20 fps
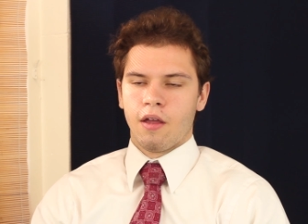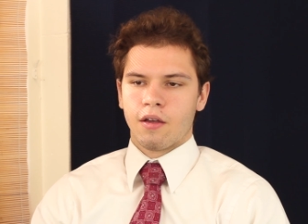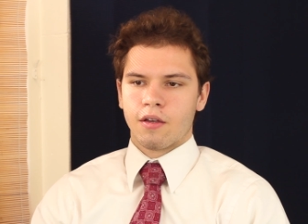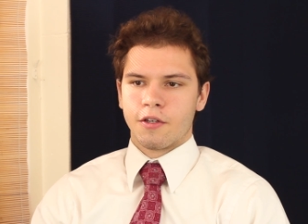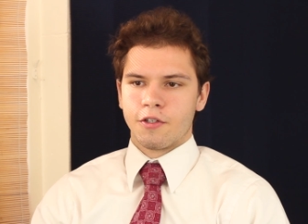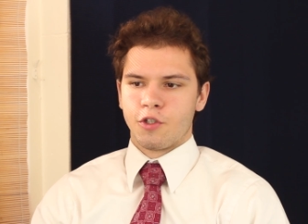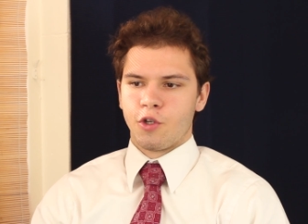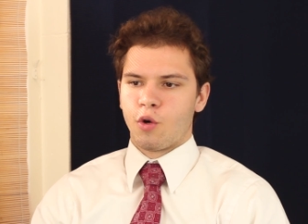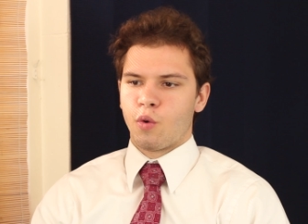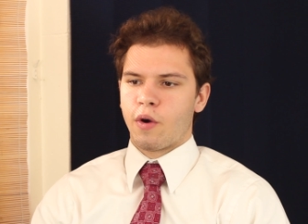
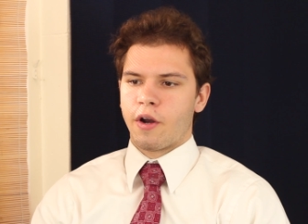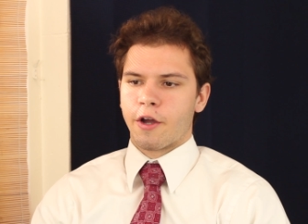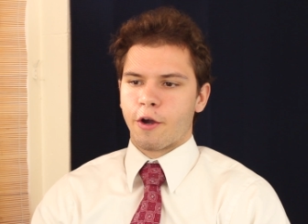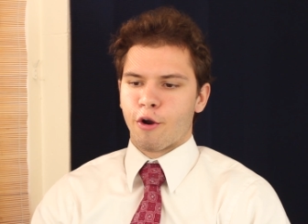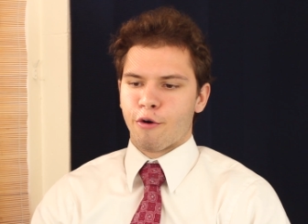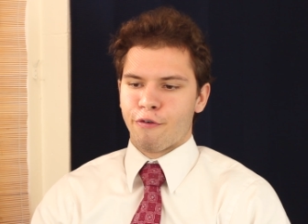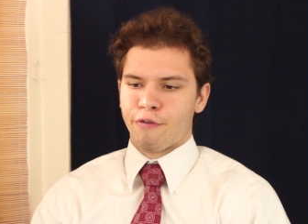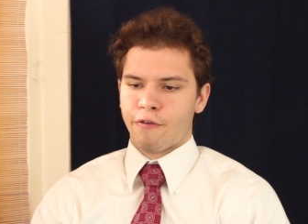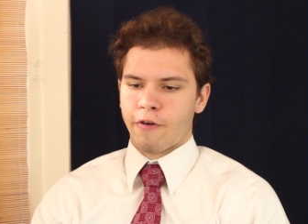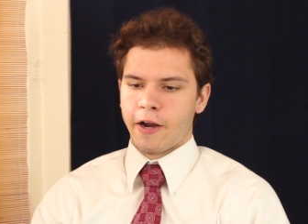Because you don't want to
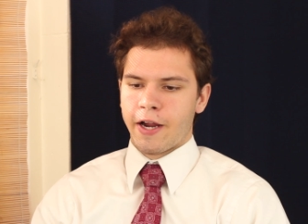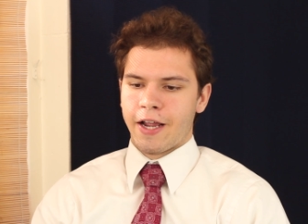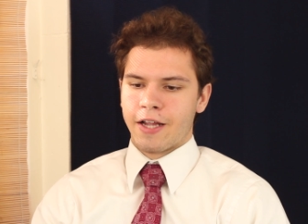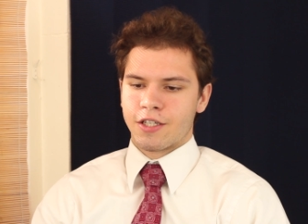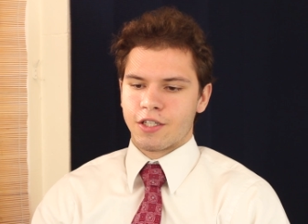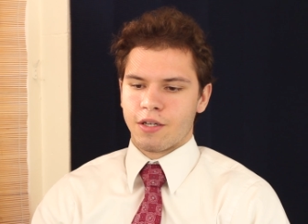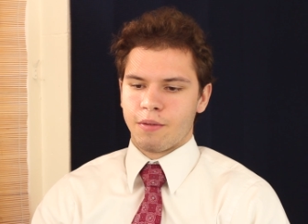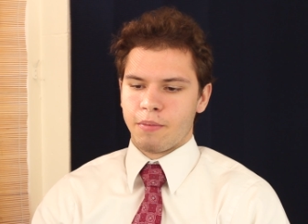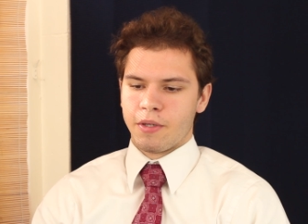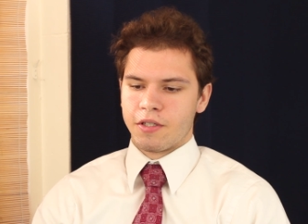go to
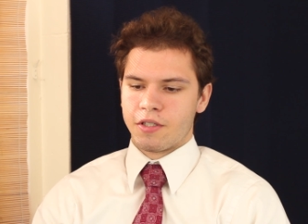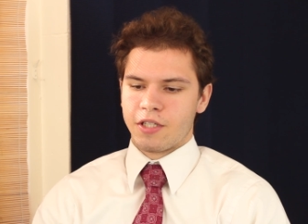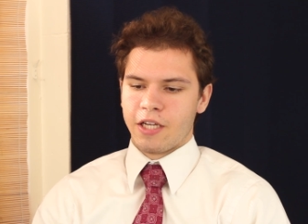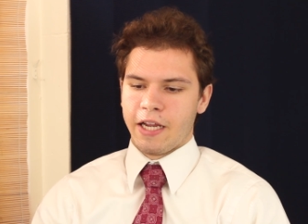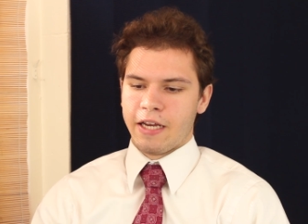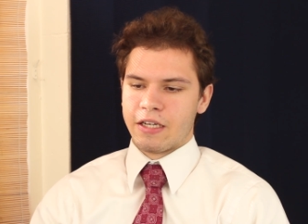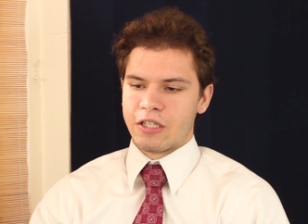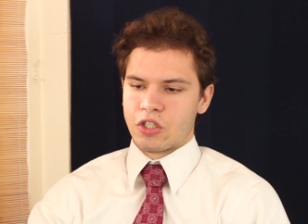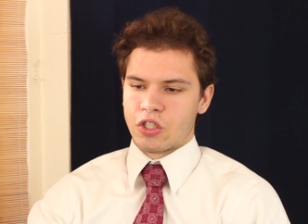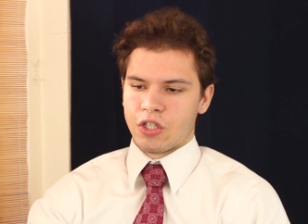France and be
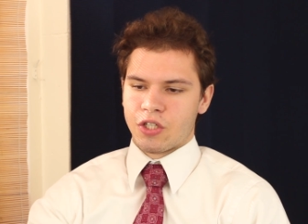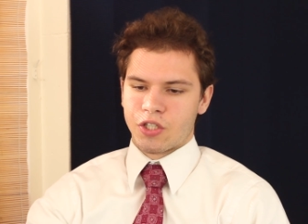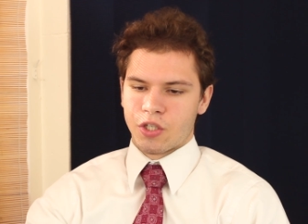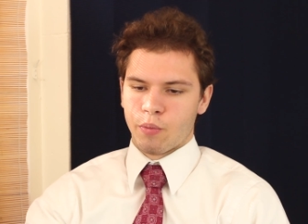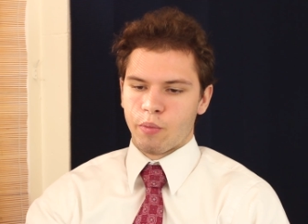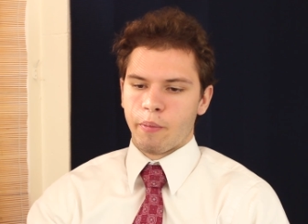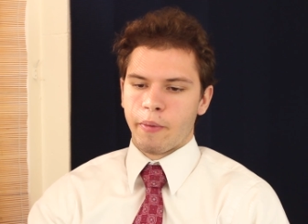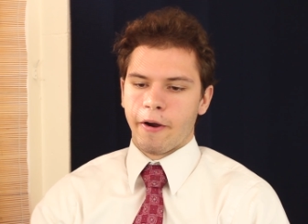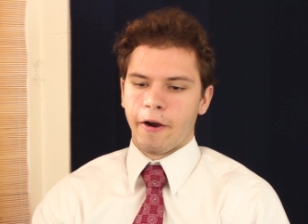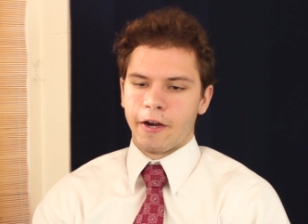seen as just
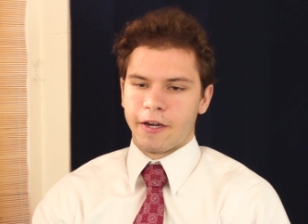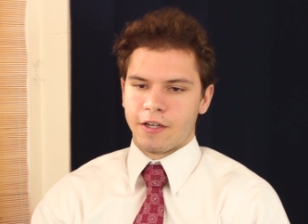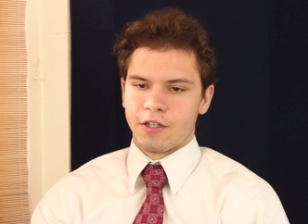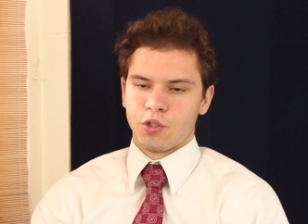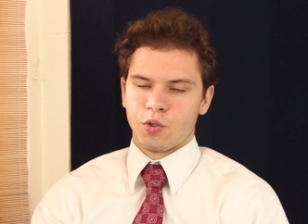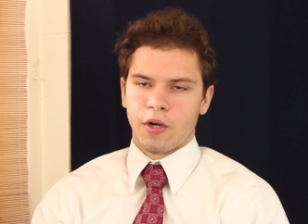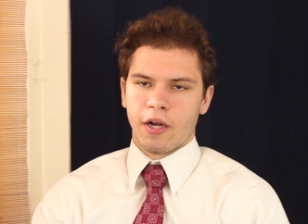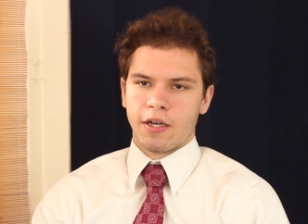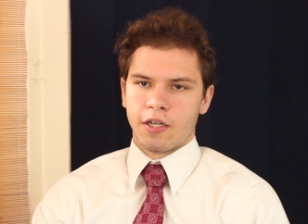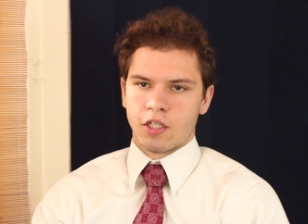some American
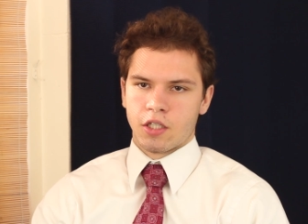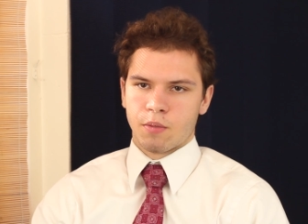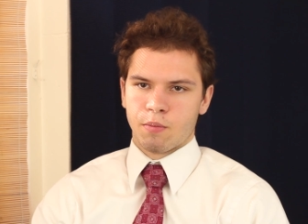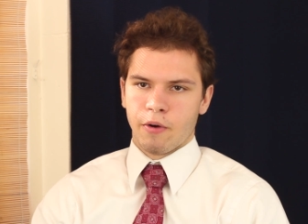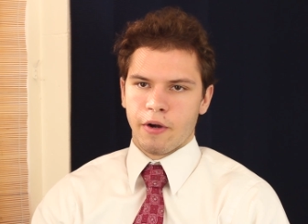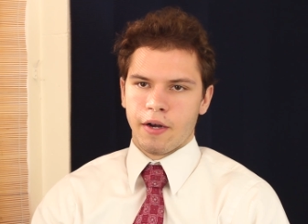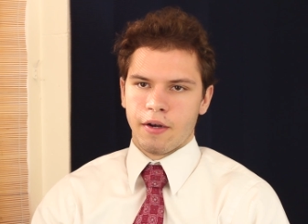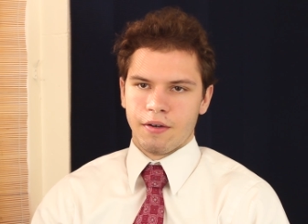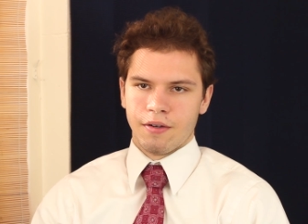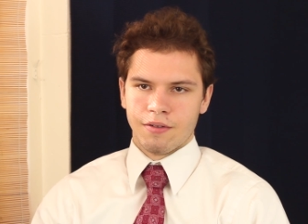trying to
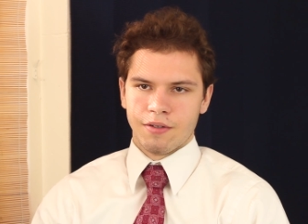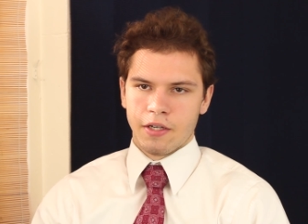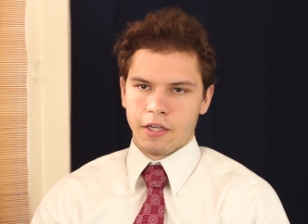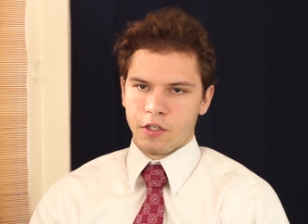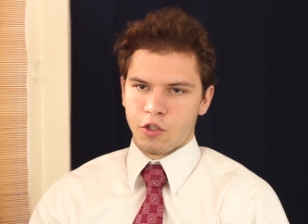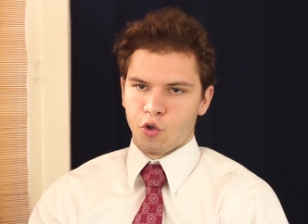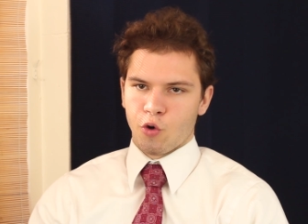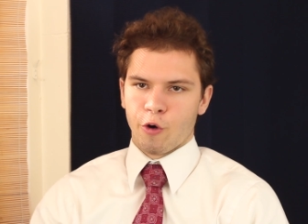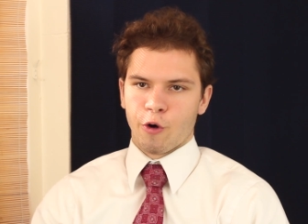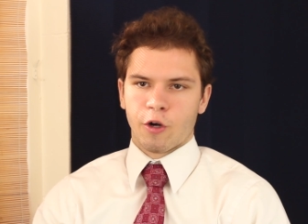spread
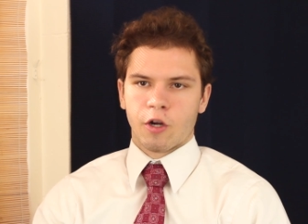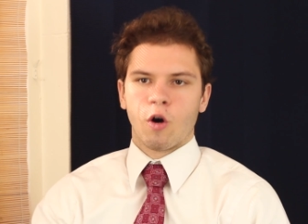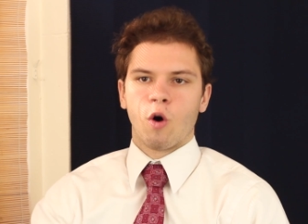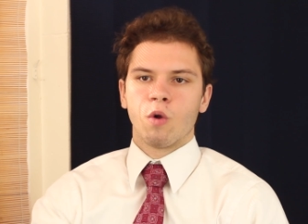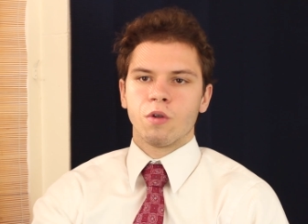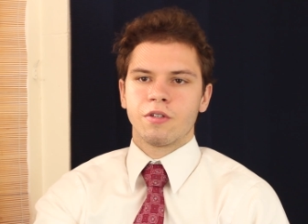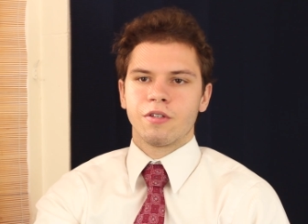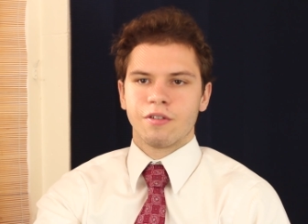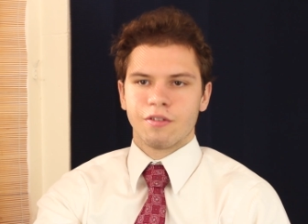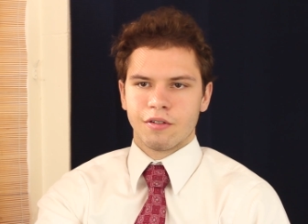his or her
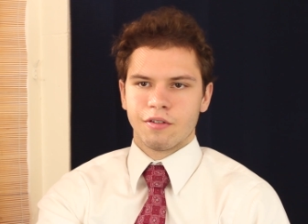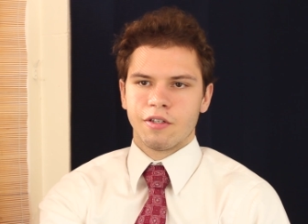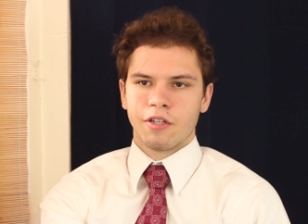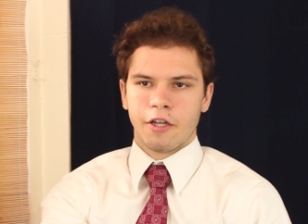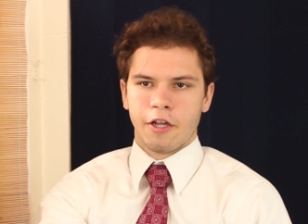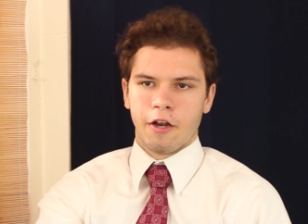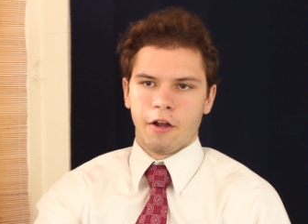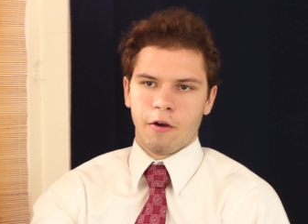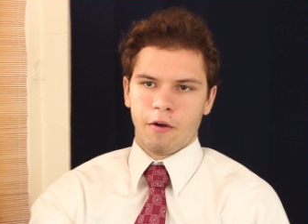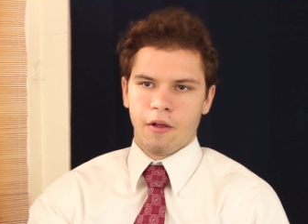cult,
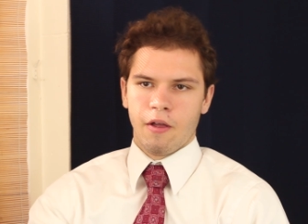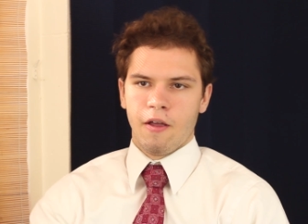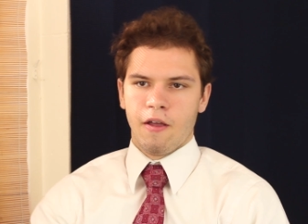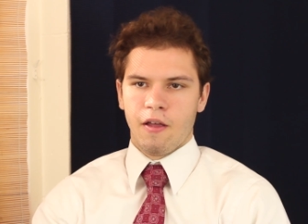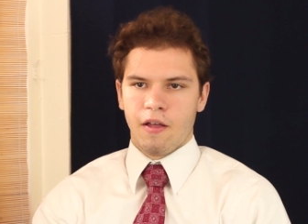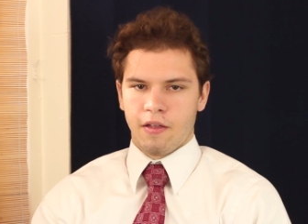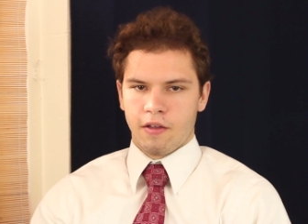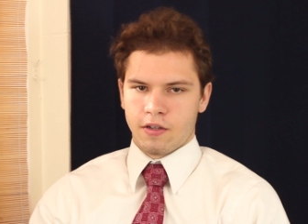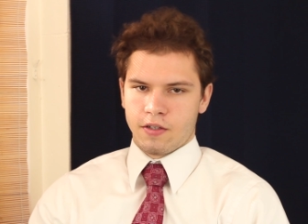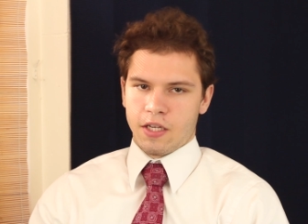you know
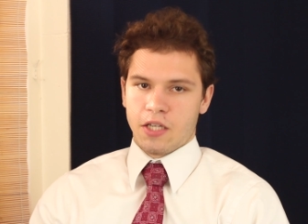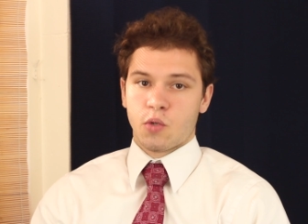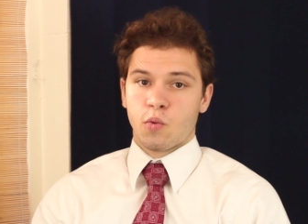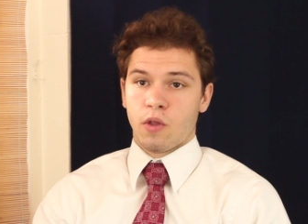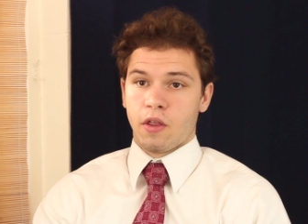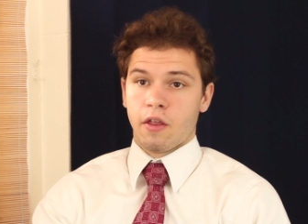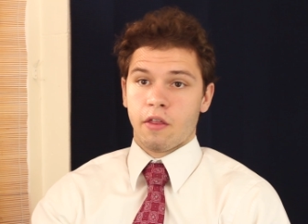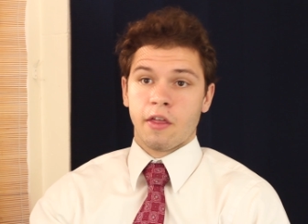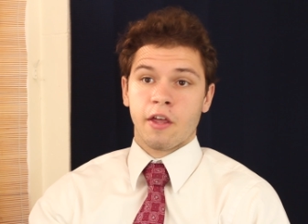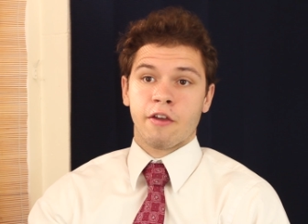because that's
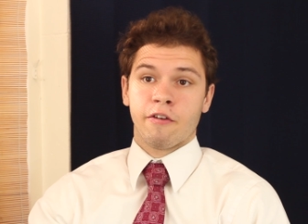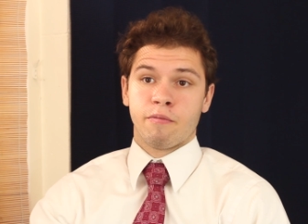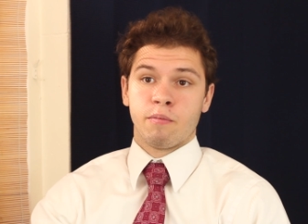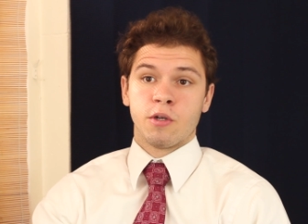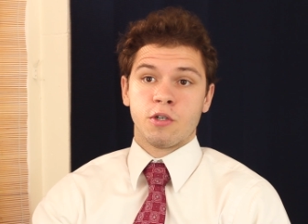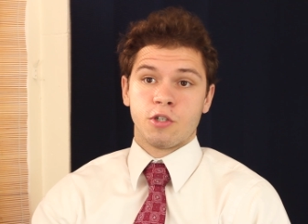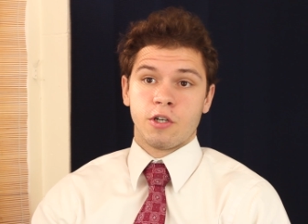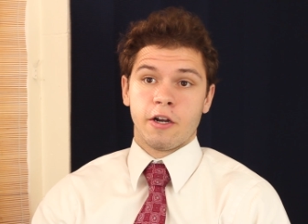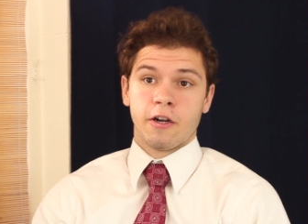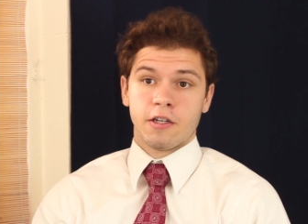what they think of
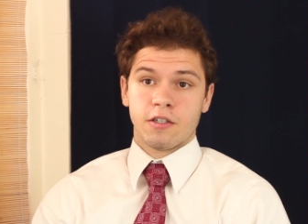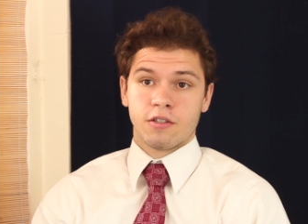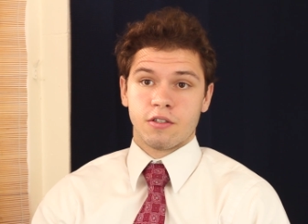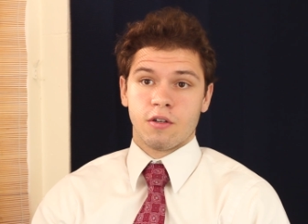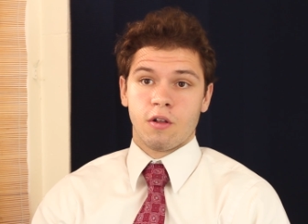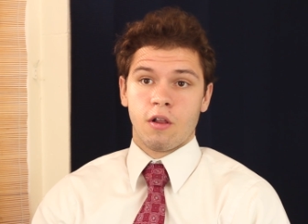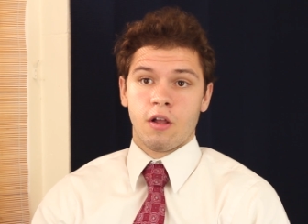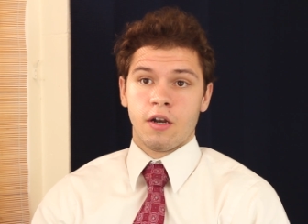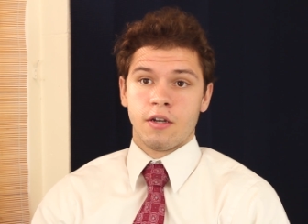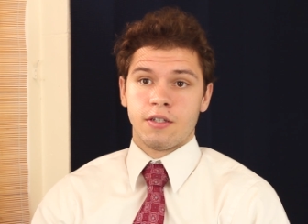
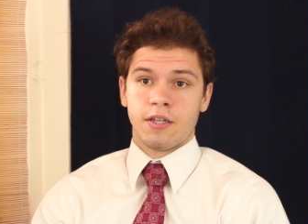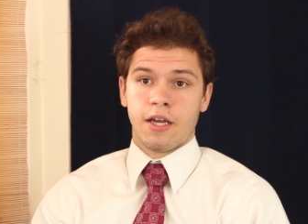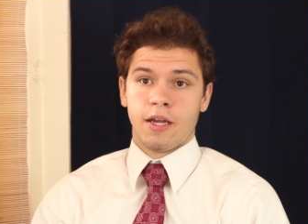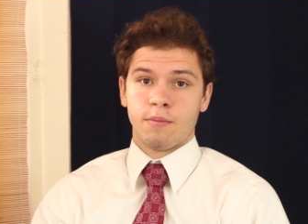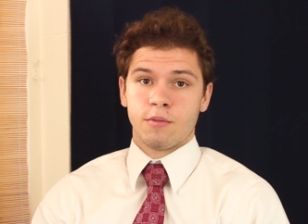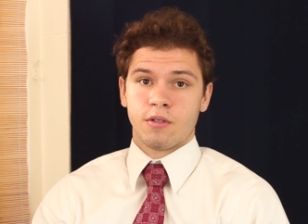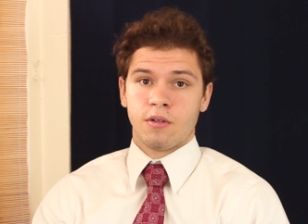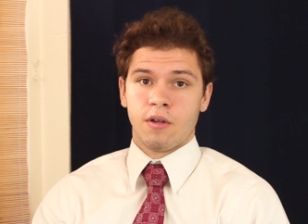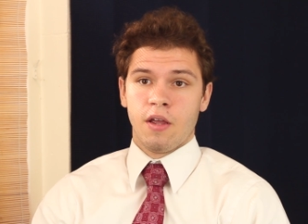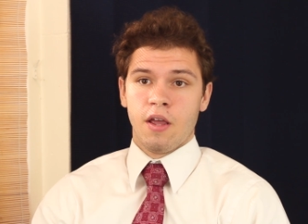missionaries a lot of
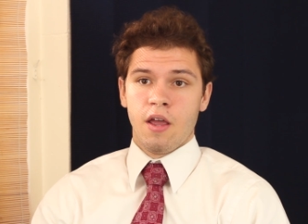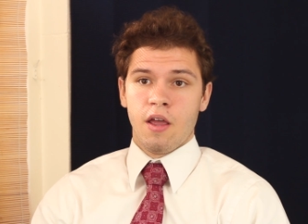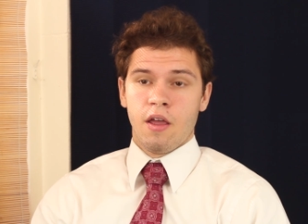times.